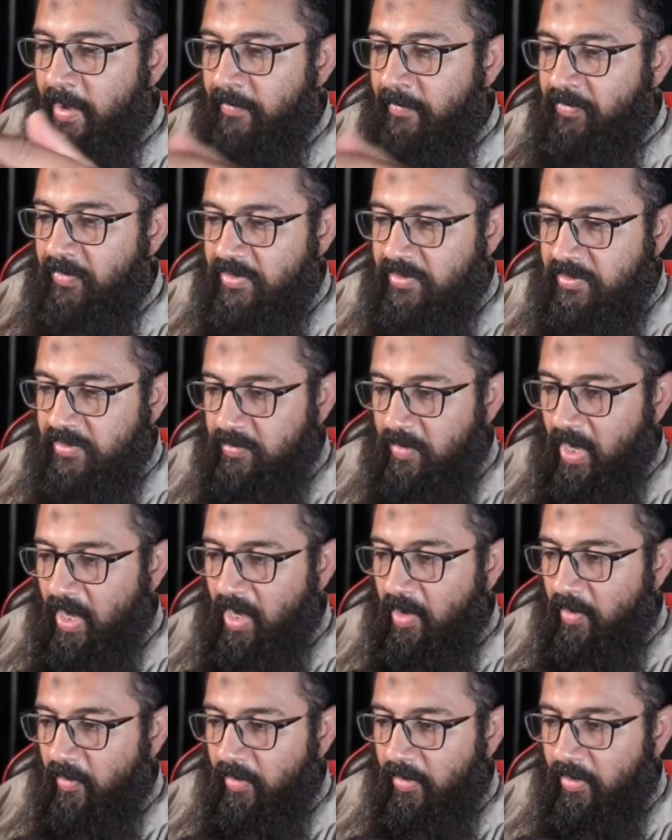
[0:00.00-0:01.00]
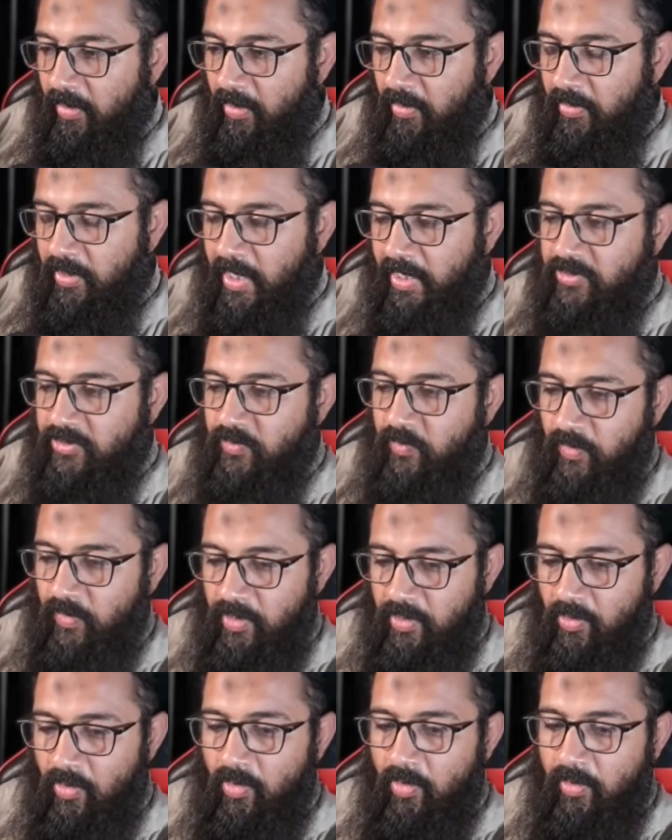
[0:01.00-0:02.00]
this is my context
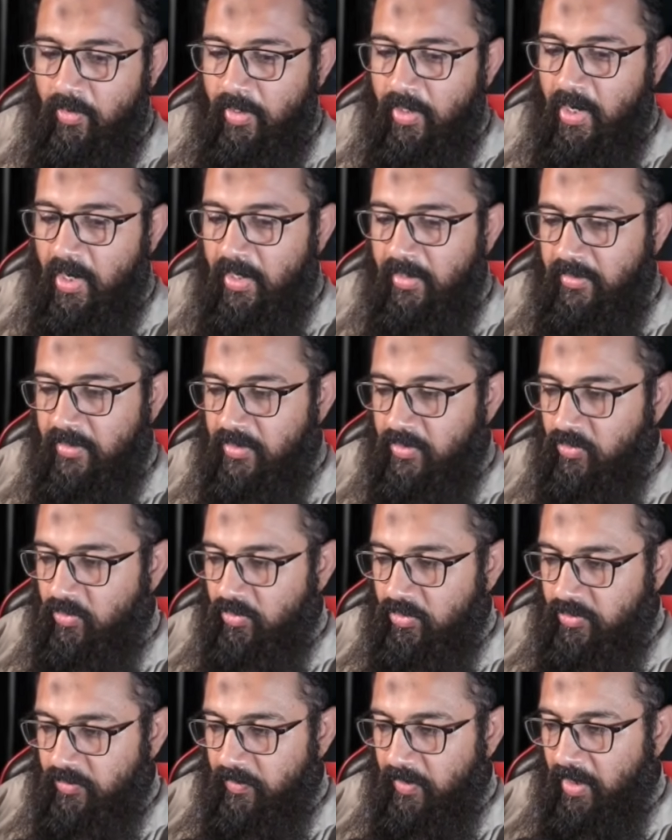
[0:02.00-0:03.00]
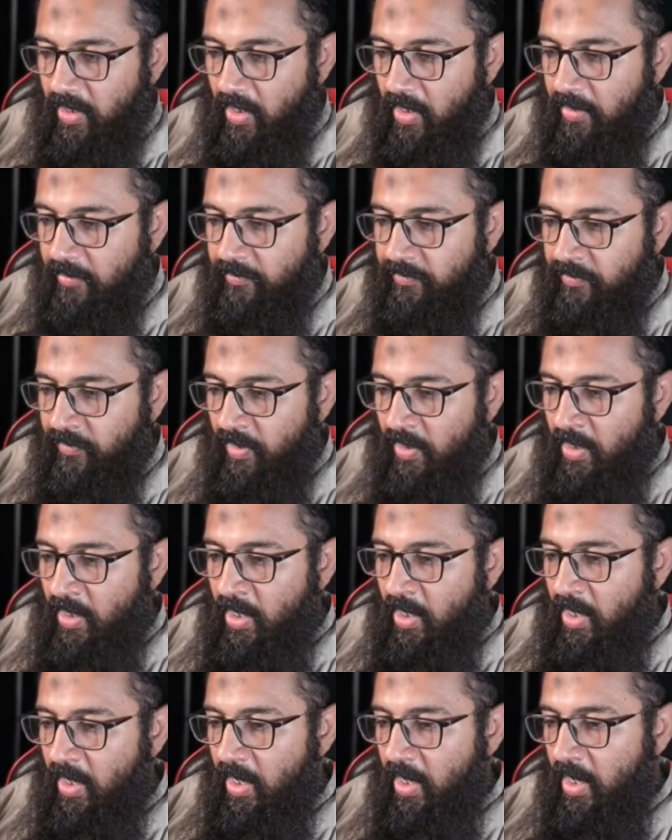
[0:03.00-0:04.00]
window regarding the tools villa,
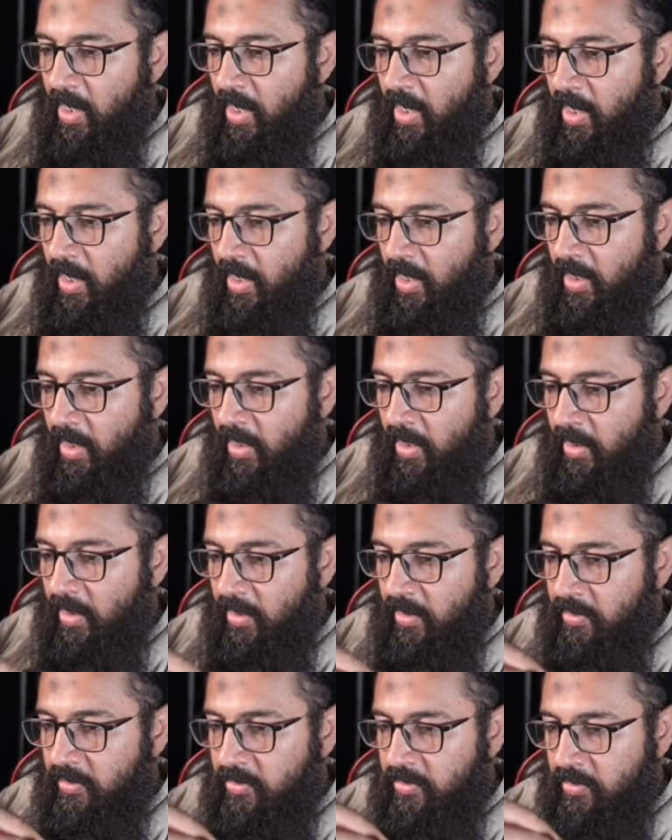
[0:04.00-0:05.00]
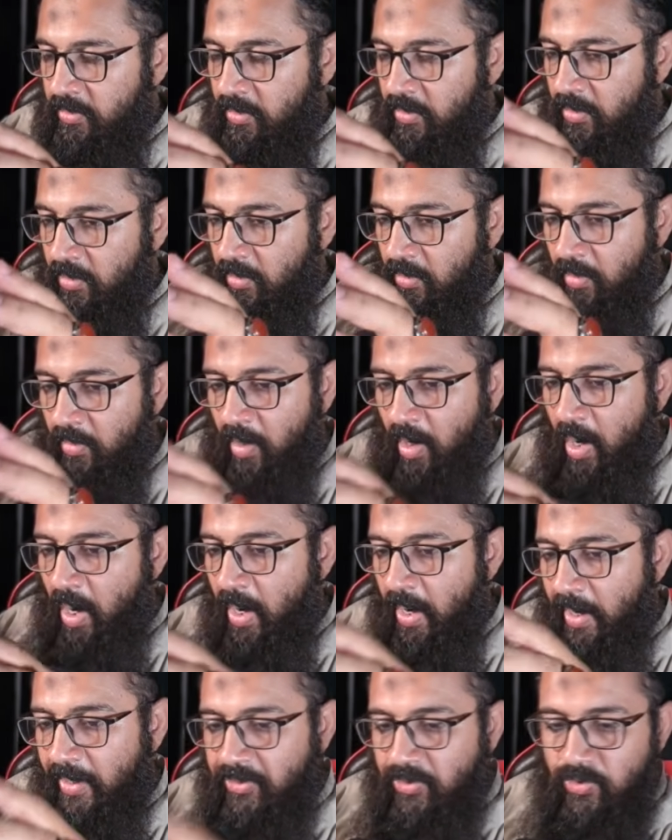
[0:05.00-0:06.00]
and
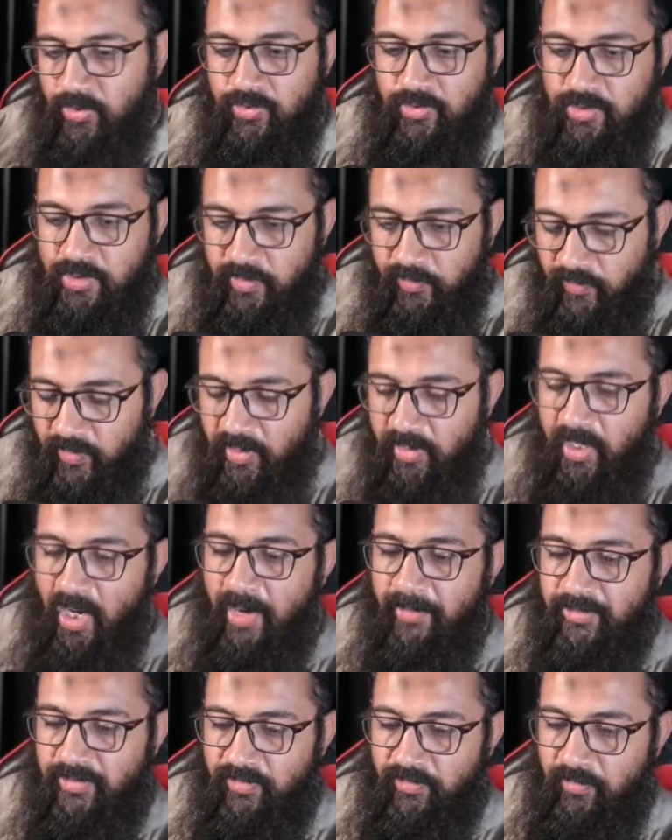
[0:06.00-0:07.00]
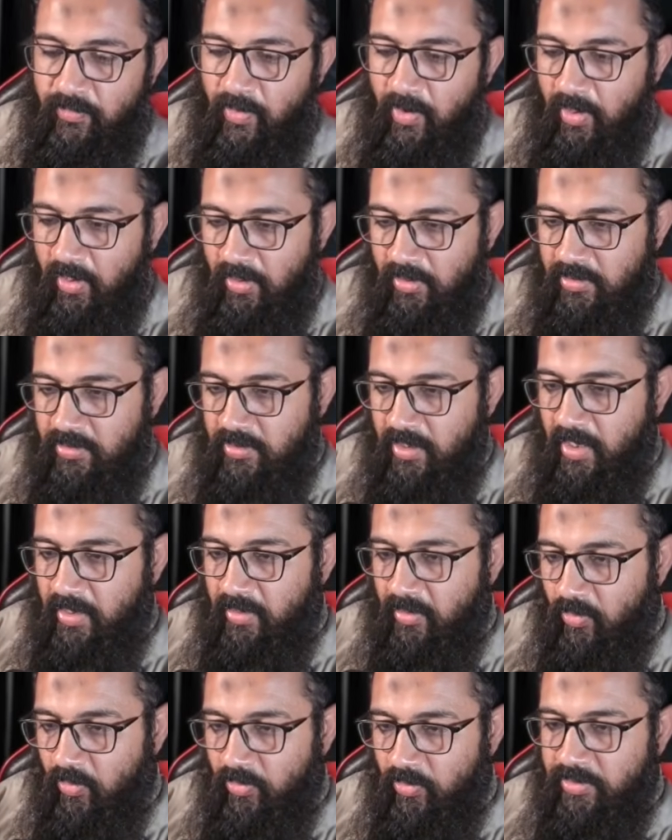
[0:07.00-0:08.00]
I use different types of models. And
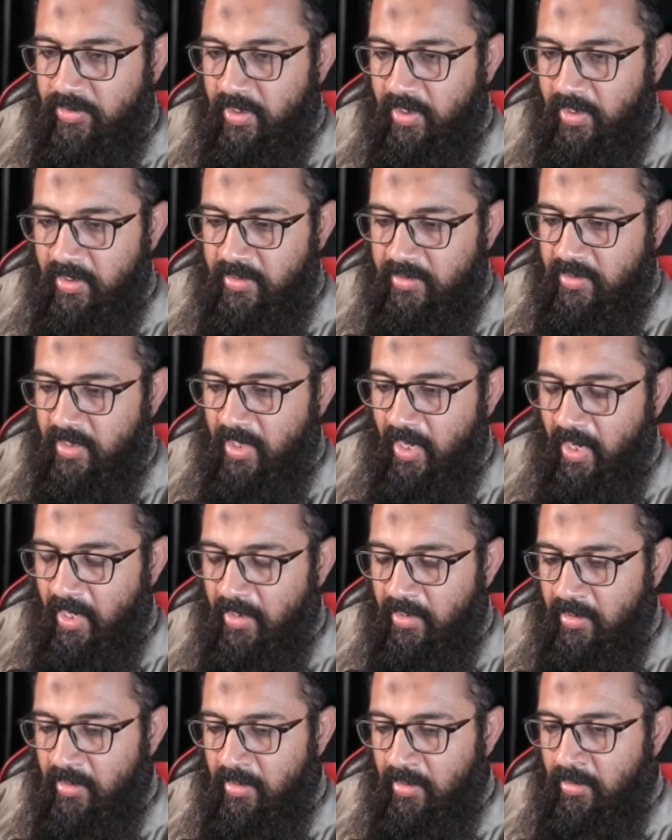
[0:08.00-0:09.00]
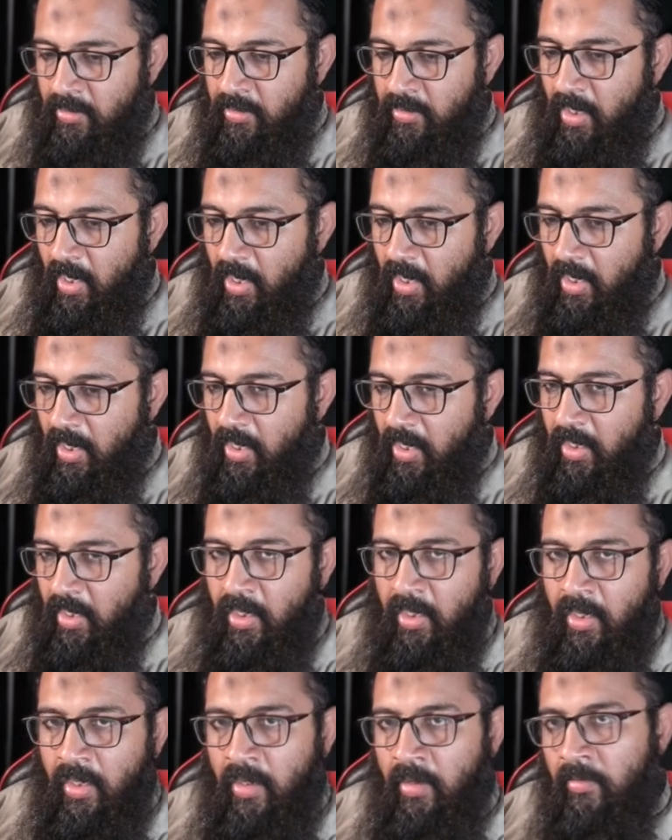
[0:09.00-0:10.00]
the good thing is that
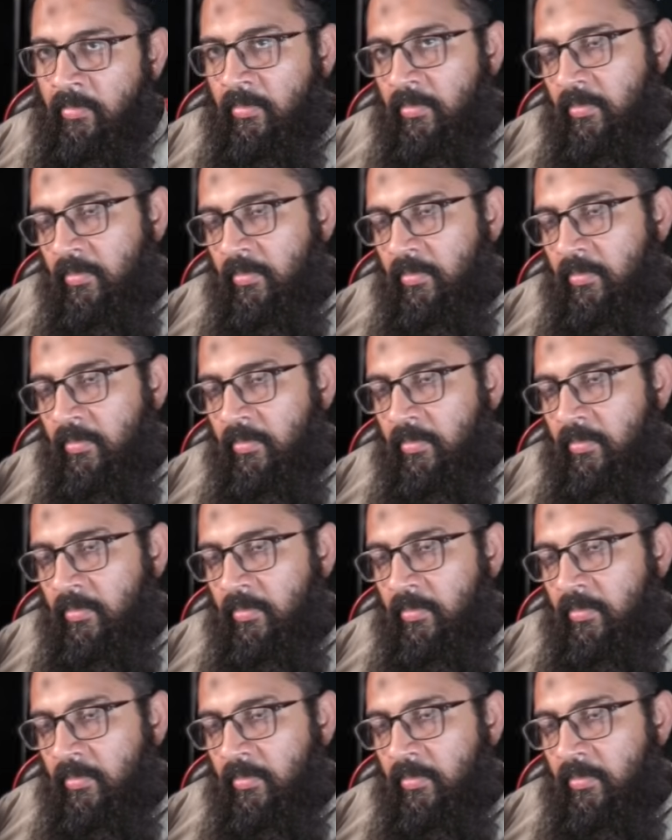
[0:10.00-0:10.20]
I